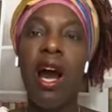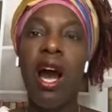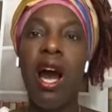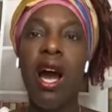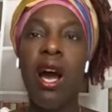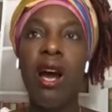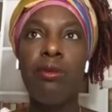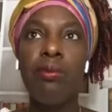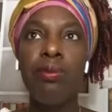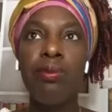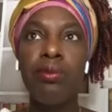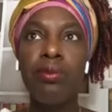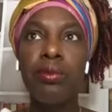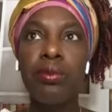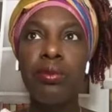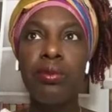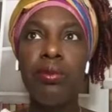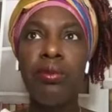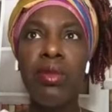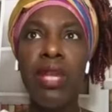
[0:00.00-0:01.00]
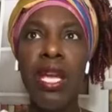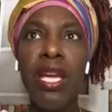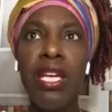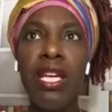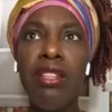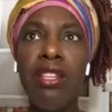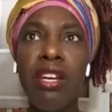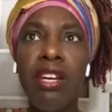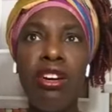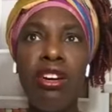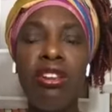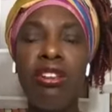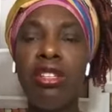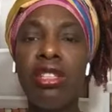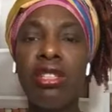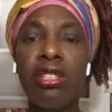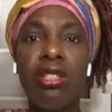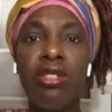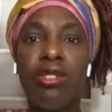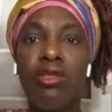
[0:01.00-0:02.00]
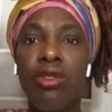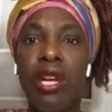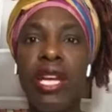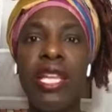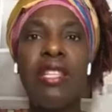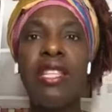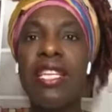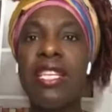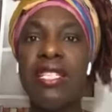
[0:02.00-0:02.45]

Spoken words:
And there are great